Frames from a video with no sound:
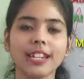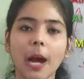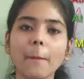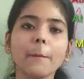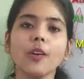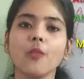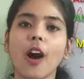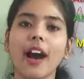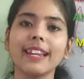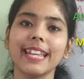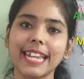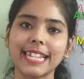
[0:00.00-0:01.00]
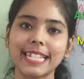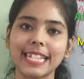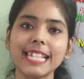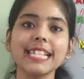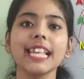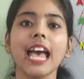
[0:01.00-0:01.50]
Number one, it
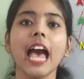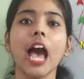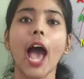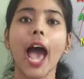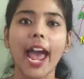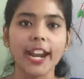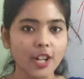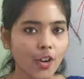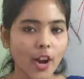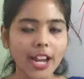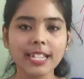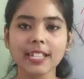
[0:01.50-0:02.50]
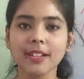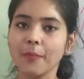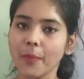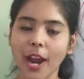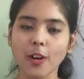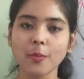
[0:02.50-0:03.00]
is aneroid
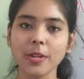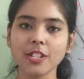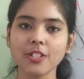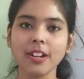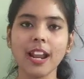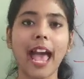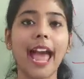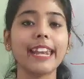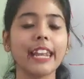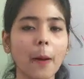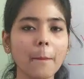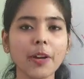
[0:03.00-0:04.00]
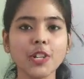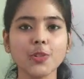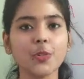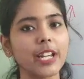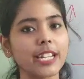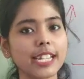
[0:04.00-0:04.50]
barometer, and number
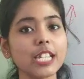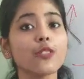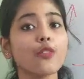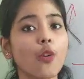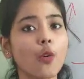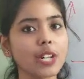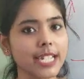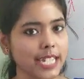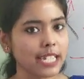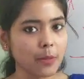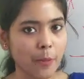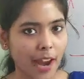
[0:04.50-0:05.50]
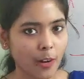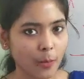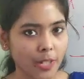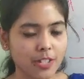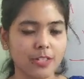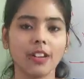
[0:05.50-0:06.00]
two, it is fourteenth
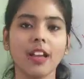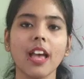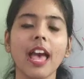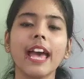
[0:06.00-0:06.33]
barometer.